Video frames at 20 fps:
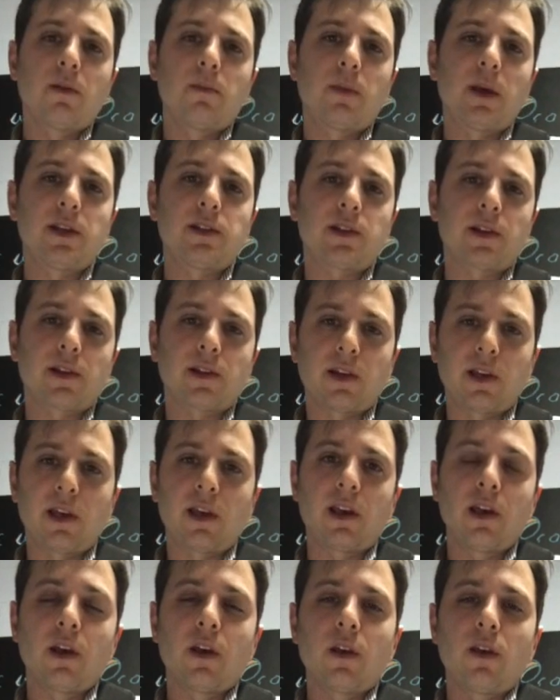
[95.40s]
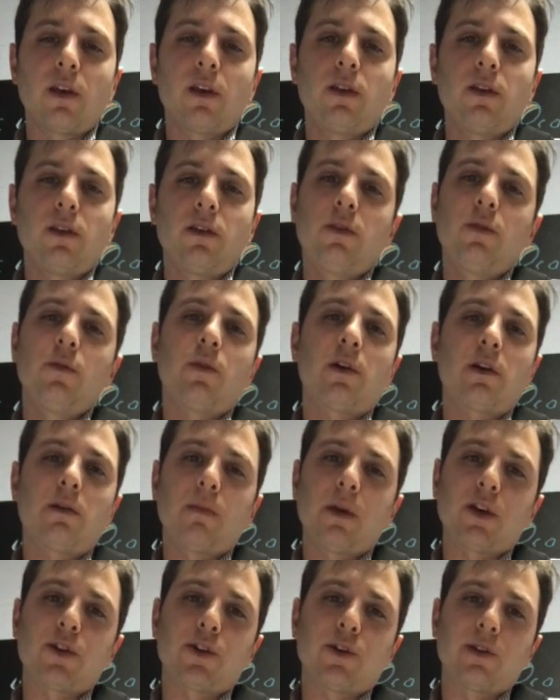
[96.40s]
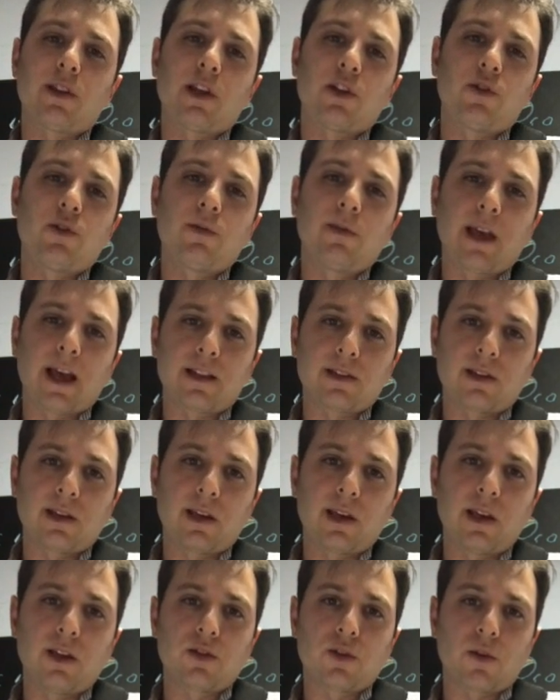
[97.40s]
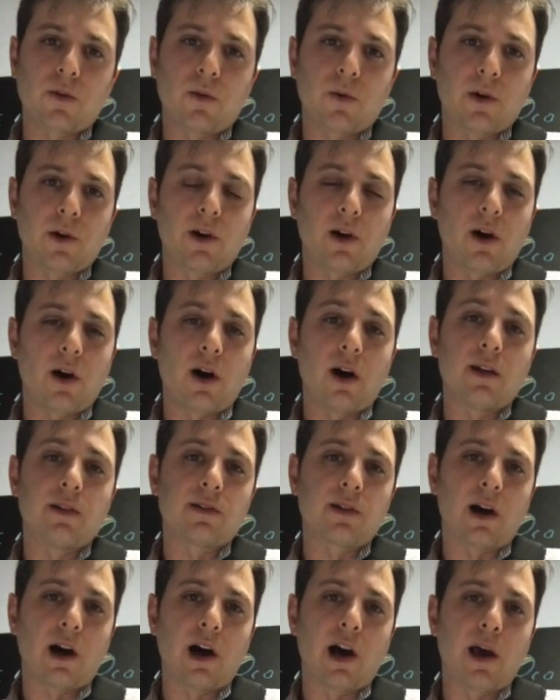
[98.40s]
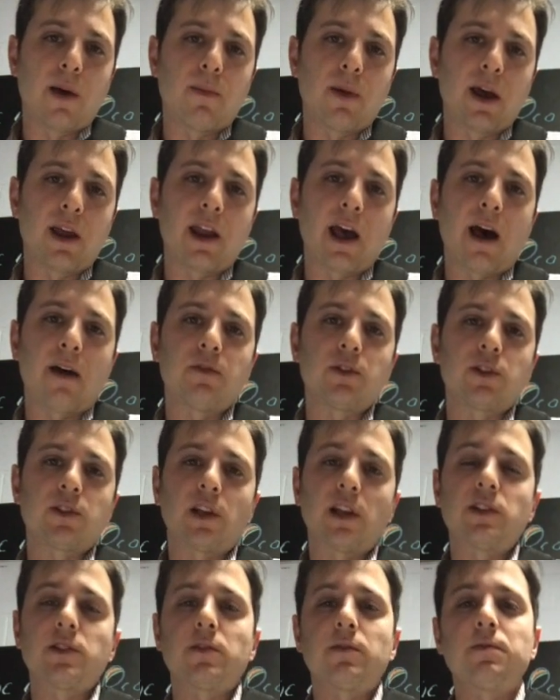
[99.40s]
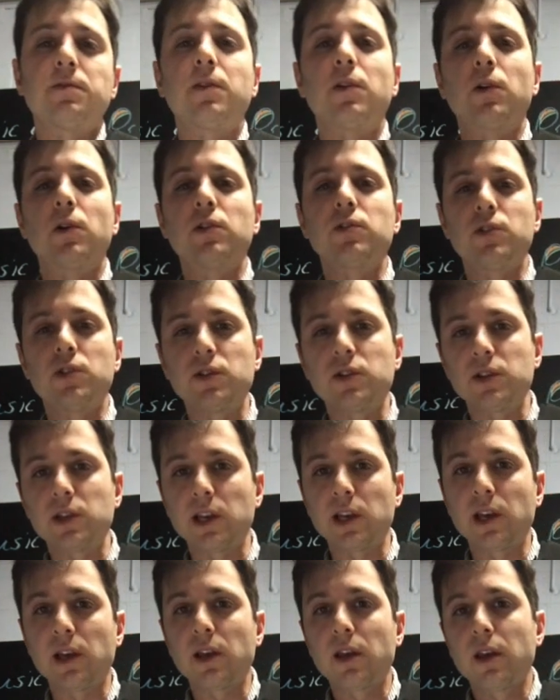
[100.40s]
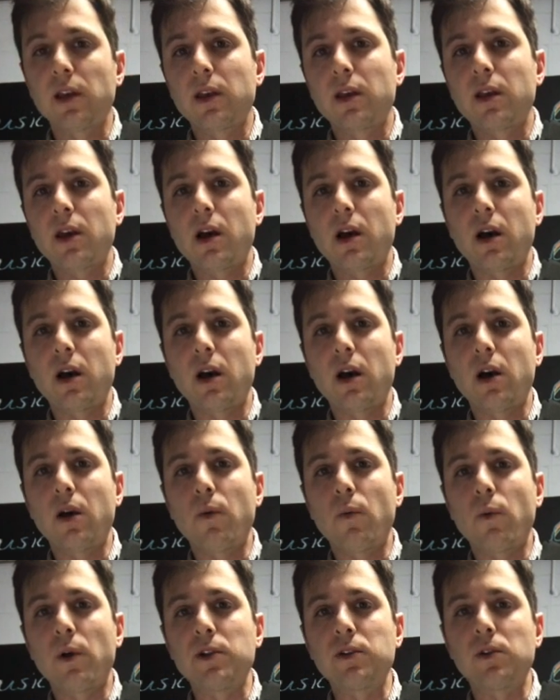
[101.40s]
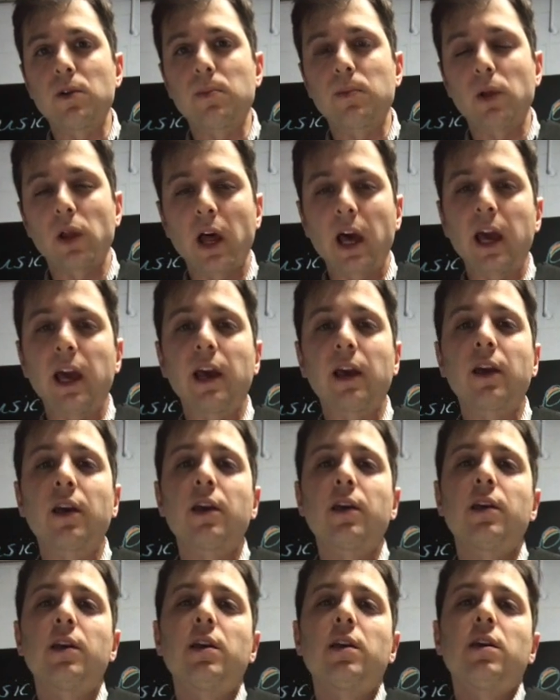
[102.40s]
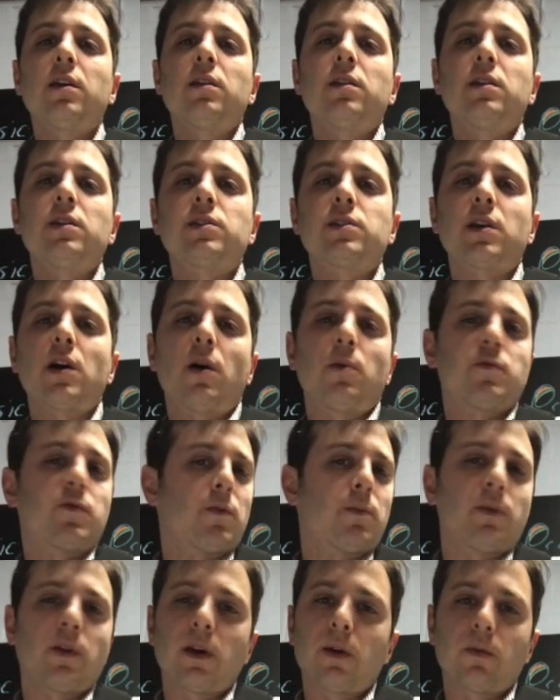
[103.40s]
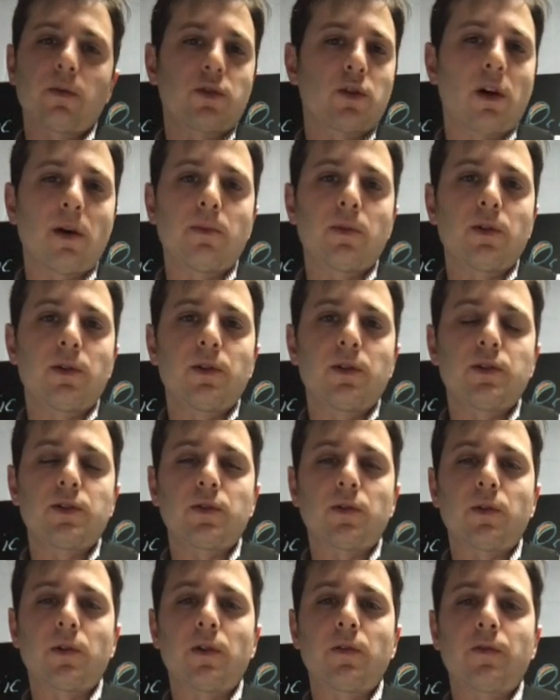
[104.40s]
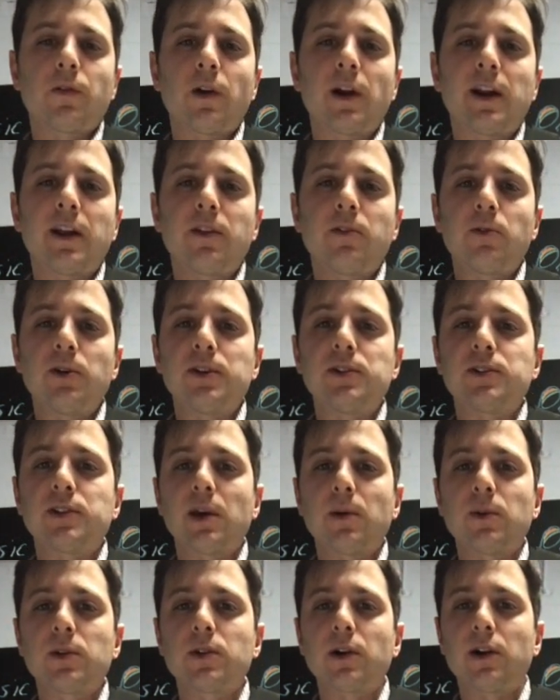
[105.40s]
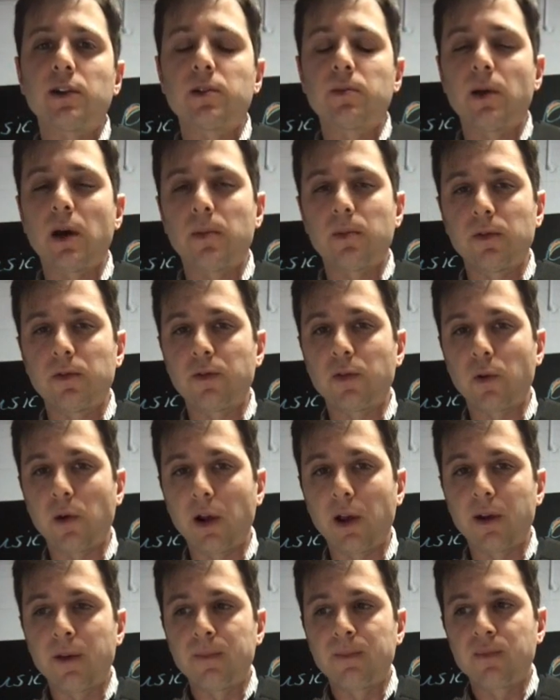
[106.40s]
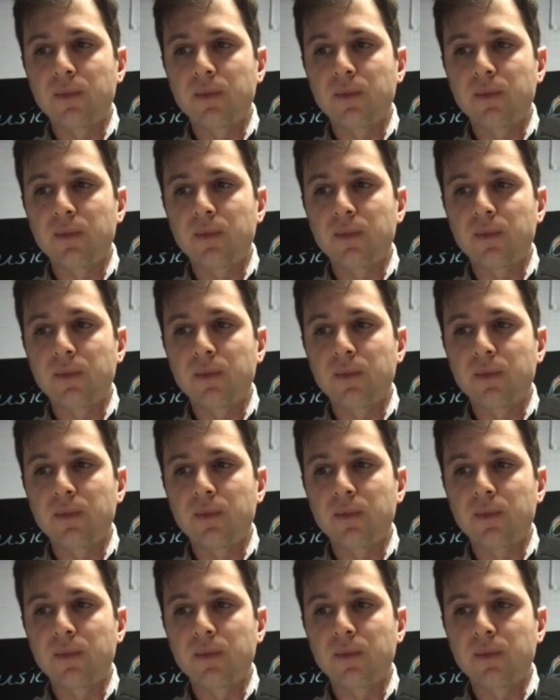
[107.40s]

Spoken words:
Basically, you want to make sure that you get to each chord on time and have a sense of urgency when you're playing. This helps for playing with drummers or for any of the reasons that we talked about before.